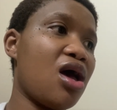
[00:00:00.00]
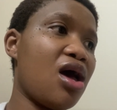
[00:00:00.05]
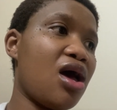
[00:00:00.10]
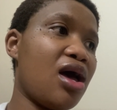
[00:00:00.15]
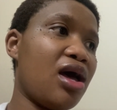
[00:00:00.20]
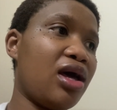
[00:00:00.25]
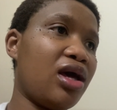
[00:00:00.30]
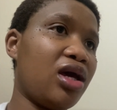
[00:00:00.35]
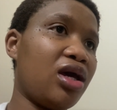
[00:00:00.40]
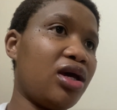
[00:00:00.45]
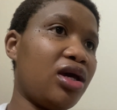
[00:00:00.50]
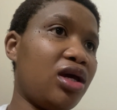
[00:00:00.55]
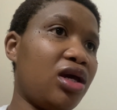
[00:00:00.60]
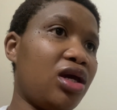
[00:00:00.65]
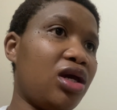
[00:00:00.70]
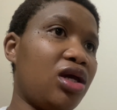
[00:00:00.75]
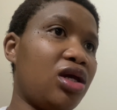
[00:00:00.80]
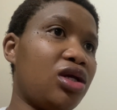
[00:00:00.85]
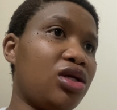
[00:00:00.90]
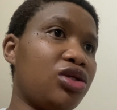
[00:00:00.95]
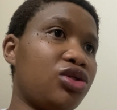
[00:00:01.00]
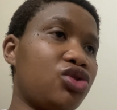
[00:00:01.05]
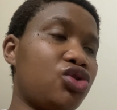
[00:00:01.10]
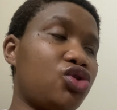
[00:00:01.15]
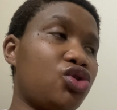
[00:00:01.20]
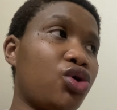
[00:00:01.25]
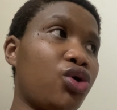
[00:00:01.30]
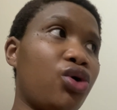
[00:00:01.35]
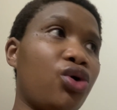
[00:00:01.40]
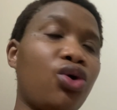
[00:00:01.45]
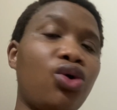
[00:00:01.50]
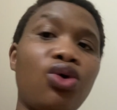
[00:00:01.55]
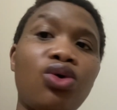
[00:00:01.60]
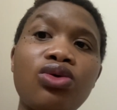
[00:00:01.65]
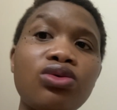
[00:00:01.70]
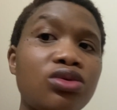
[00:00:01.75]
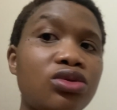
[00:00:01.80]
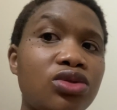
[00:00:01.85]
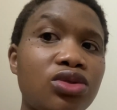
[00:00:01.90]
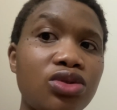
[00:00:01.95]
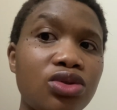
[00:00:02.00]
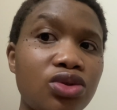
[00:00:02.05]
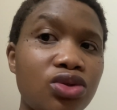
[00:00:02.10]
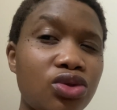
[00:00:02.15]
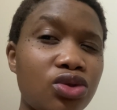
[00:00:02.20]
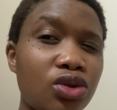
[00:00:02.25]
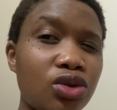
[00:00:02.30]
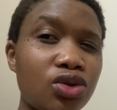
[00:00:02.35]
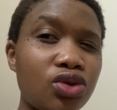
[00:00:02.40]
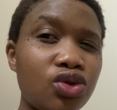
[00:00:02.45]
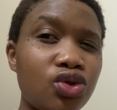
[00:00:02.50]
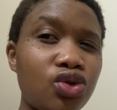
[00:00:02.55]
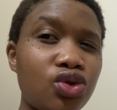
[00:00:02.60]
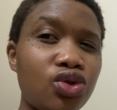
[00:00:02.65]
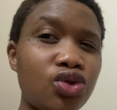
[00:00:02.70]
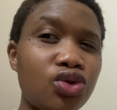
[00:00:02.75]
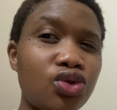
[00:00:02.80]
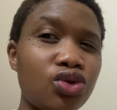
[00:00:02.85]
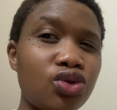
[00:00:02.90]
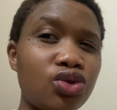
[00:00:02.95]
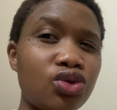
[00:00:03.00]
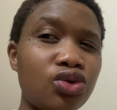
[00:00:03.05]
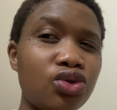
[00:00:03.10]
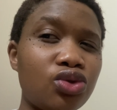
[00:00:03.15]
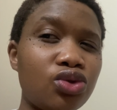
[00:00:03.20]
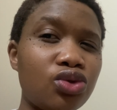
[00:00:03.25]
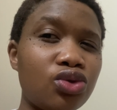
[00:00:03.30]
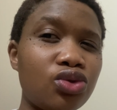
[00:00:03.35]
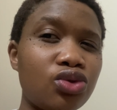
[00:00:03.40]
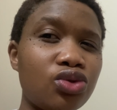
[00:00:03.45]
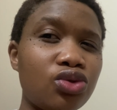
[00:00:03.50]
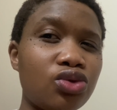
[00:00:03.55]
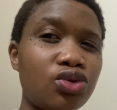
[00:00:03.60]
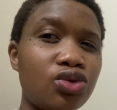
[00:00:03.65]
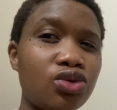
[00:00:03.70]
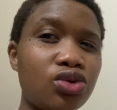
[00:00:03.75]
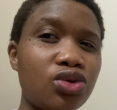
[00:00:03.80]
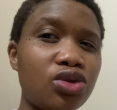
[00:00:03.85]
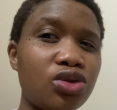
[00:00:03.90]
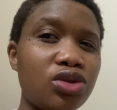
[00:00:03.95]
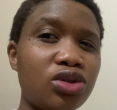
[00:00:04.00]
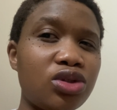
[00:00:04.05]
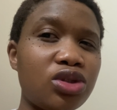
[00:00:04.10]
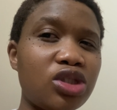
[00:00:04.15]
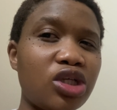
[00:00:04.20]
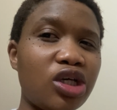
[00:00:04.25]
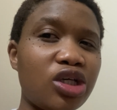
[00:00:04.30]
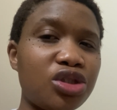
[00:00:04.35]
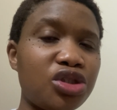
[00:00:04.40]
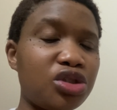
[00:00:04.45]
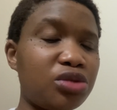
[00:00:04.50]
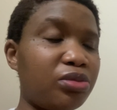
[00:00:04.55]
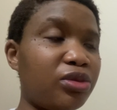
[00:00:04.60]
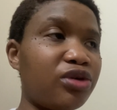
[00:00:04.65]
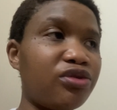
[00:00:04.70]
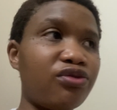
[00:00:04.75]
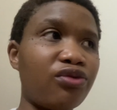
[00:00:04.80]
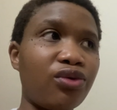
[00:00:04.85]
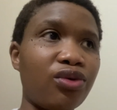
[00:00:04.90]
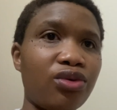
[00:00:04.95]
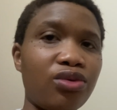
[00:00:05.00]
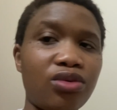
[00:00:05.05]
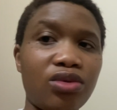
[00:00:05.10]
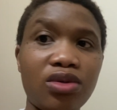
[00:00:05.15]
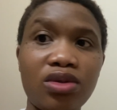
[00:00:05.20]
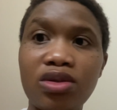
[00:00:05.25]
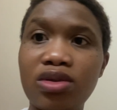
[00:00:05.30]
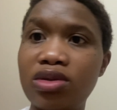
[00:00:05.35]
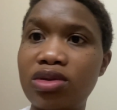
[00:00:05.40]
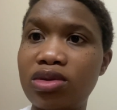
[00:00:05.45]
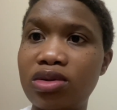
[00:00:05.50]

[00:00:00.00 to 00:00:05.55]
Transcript: I chose not to touch my phone.